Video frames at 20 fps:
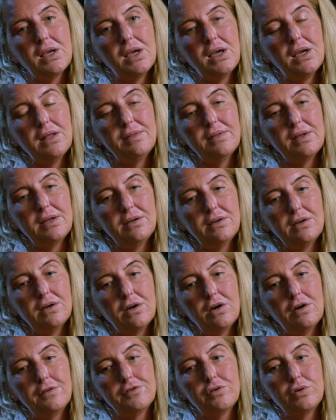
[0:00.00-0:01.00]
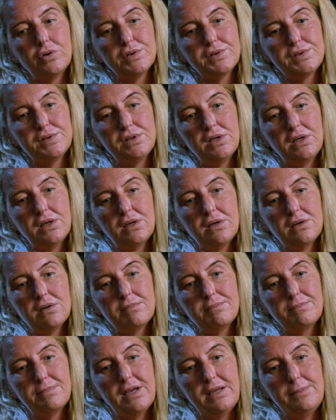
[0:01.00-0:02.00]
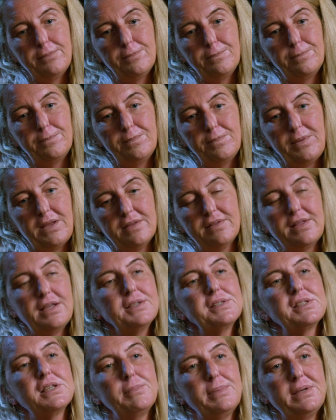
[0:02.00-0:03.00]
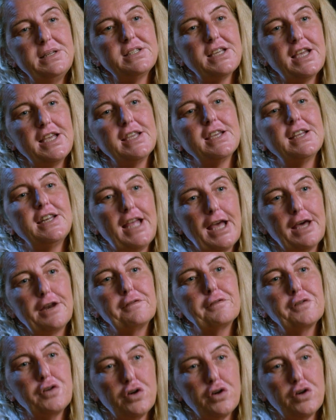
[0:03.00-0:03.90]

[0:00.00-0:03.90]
and that, of course, pe- pe- things can be taken out of